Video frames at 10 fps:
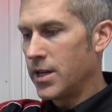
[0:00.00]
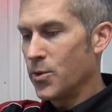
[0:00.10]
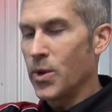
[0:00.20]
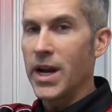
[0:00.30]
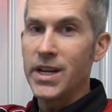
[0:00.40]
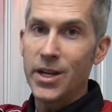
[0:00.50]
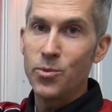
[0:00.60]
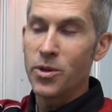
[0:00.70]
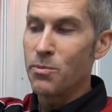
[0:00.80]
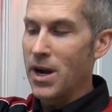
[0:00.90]
What I did
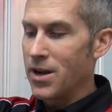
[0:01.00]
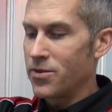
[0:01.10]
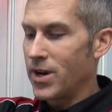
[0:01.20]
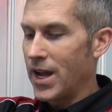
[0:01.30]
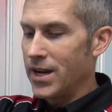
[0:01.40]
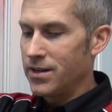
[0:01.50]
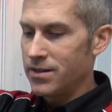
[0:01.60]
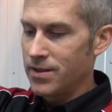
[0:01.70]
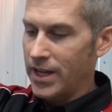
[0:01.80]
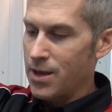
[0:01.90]
with my other head
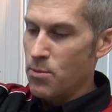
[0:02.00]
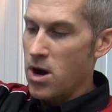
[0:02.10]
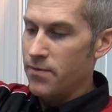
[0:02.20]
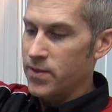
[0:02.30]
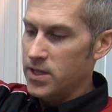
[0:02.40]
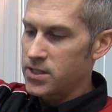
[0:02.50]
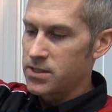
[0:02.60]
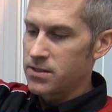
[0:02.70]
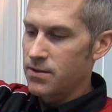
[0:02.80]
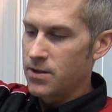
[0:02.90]
that came off
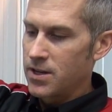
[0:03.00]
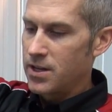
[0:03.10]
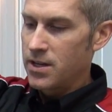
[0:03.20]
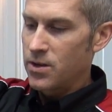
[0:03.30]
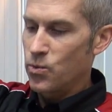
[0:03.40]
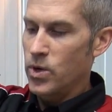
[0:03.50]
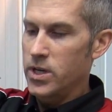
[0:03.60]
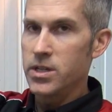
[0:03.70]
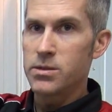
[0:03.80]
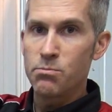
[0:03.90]
this
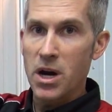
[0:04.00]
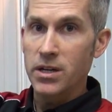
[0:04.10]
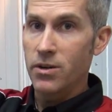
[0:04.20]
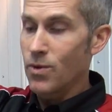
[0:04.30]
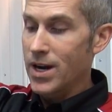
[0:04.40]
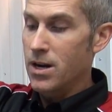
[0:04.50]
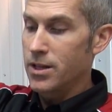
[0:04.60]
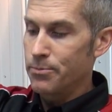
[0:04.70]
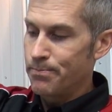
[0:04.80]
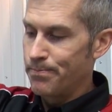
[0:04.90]
was marked it right on
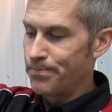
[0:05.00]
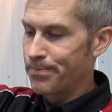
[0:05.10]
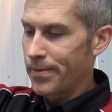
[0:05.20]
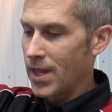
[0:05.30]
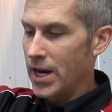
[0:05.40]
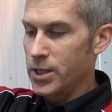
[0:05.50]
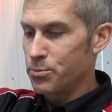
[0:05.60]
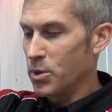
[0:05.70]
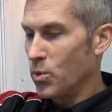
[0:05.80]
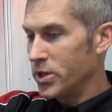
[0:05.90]
them. I just
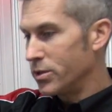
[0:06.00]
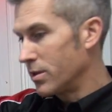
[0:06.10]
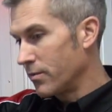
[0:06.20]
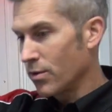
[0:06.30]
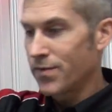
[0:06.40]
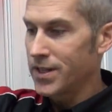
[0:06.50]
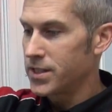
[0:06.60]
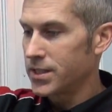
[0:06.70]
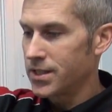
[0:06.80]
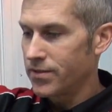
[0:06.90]
put a 1, 2, 3, 4, 5,
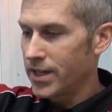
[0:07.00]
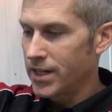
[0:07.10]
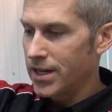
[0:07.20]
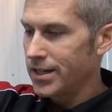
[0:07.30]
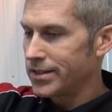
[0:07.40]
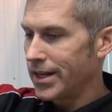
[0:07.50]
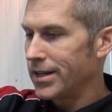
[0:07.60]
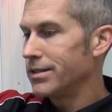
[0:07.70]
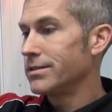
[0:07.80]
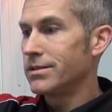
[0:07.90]
6, 7, 8, 9,
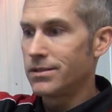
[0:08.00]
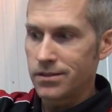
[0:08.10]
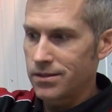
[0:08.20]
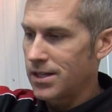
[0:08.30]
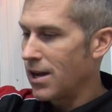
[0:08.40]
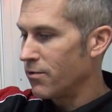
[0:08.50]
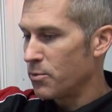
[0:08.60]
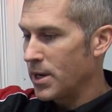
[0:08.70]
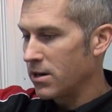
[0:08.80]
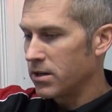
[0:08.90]
10, however
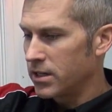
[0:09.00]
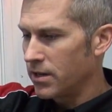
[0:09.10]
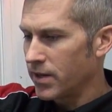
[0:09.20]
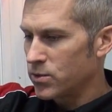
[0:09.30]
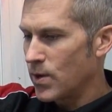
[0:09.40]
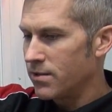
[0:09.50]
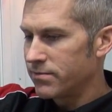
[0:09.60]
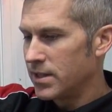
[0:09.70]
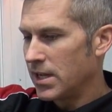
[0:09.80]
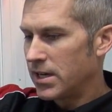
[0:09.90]
many on here, I think 12.
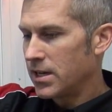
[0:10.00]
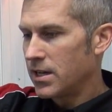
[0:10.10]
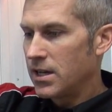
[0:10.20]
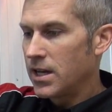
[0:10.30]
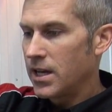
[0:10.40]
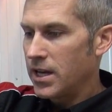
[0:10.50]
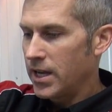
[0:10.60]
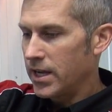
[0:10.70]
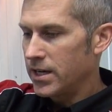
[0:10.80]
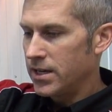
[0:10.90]

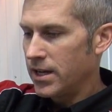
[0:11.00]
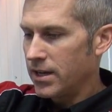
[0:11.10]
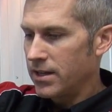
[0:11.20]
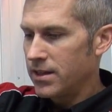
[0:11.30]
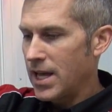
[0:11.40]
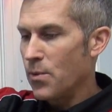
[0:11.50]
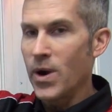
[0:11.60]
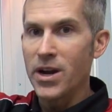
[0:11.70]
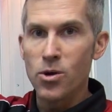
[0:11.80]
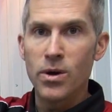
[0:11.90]
And that
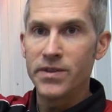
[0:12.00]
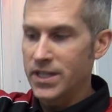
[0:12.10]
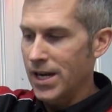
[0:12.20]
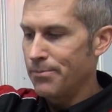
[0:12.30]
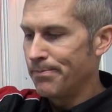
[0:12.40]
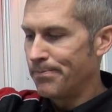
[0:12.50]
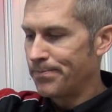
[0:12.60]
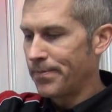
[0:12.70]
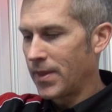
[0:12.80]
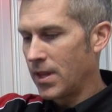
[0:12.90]
way I know every time
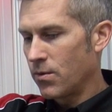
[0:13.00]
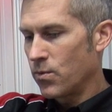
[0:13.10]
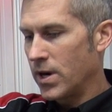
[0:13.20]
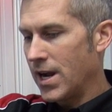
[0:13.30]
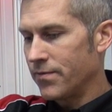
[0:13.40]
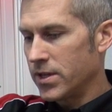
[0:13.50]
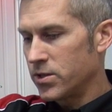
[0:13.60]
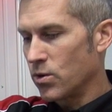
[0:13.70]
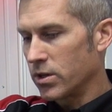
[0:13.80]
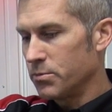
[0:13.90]
where I have to
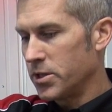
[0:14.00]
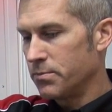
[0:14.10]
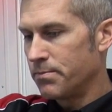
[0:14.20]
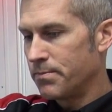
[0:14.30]
torque them to.